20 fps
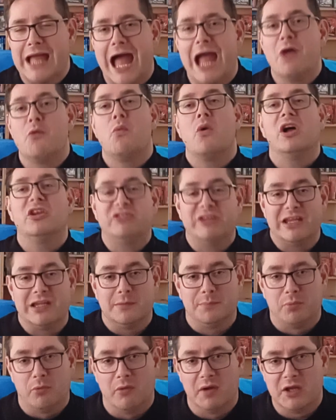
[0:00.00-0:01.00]
I was at
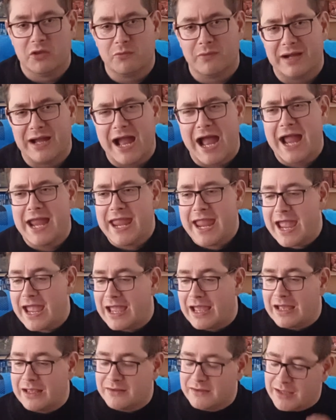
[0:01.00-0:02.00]
the point where I
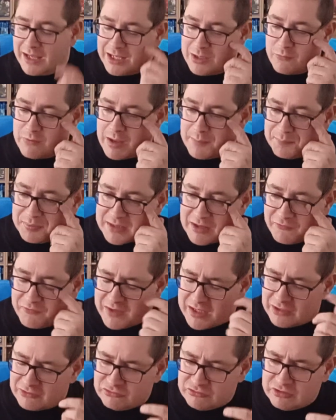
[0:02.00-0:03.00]
had a weapon. I
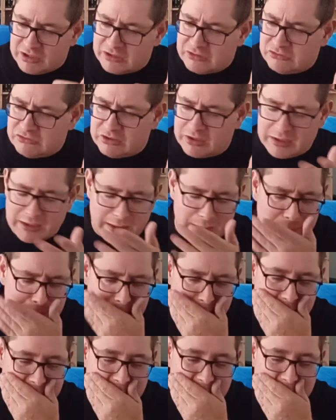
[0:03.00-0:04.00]
think it's the